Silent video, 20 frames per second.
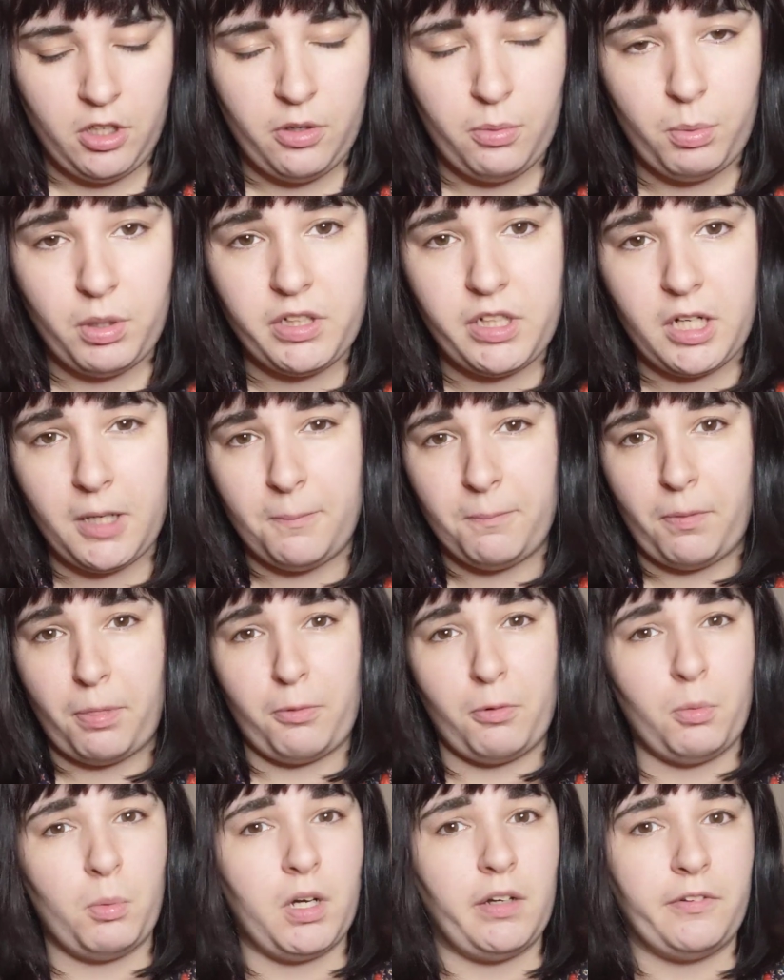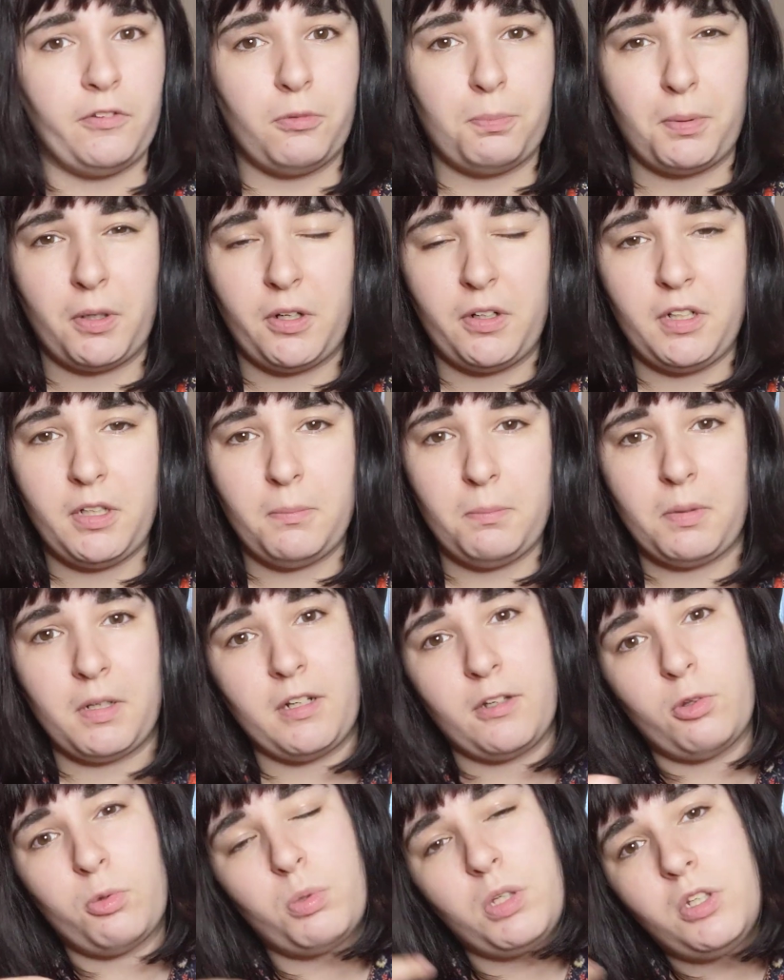would come through while it's burning, but
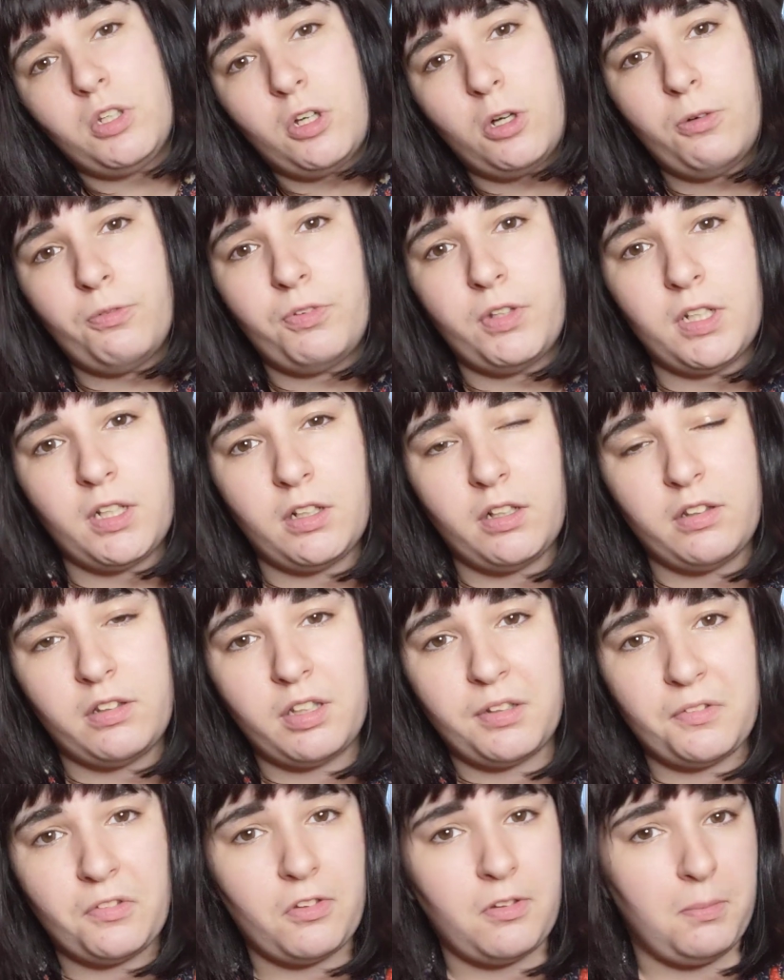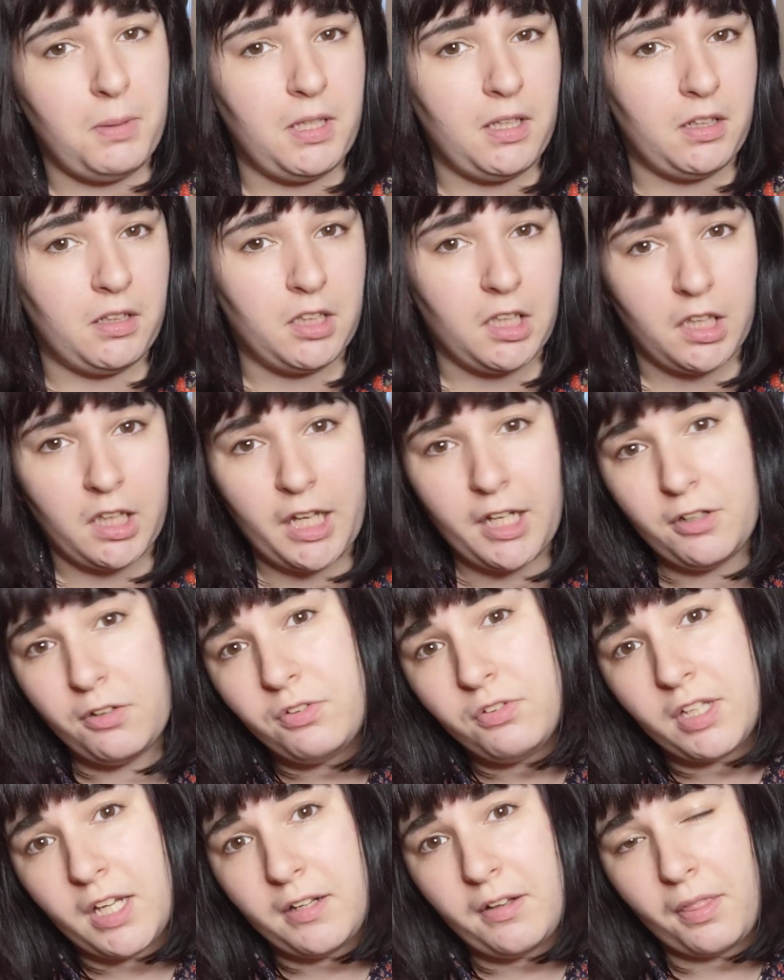as we know, vanilla tends to be on the lighter
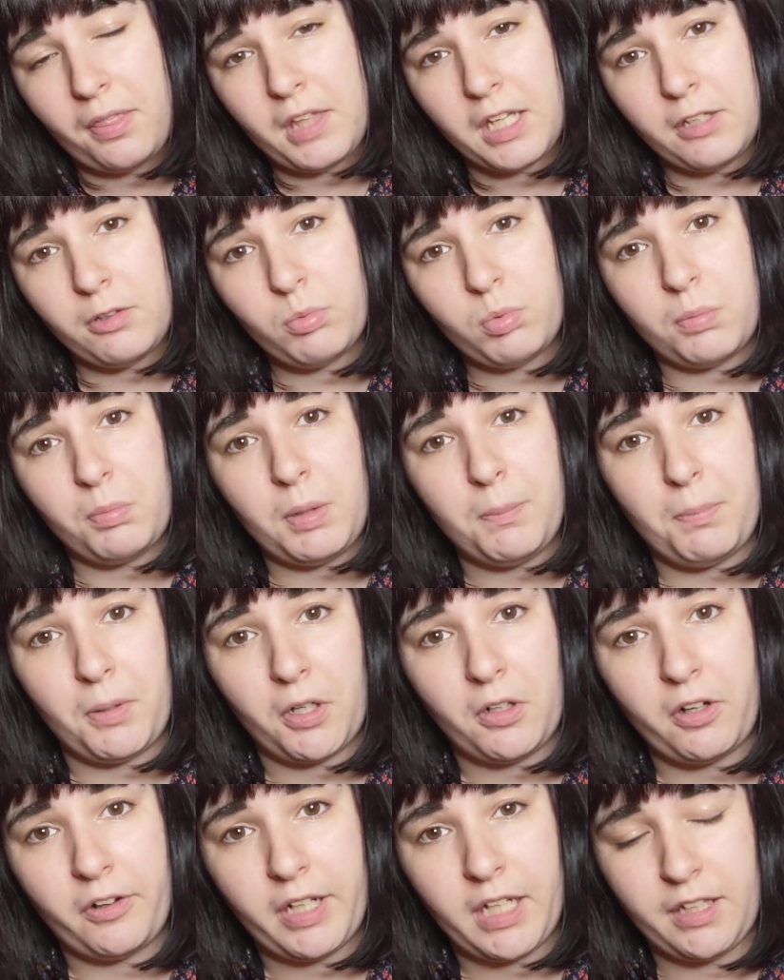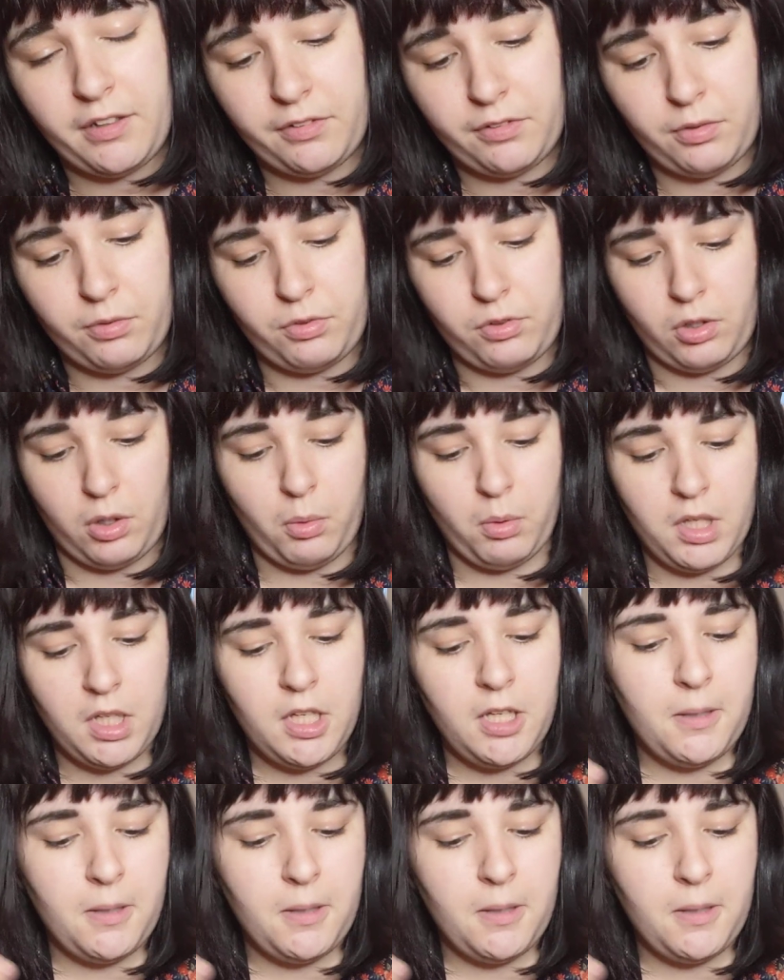side of things when we burn our candles, so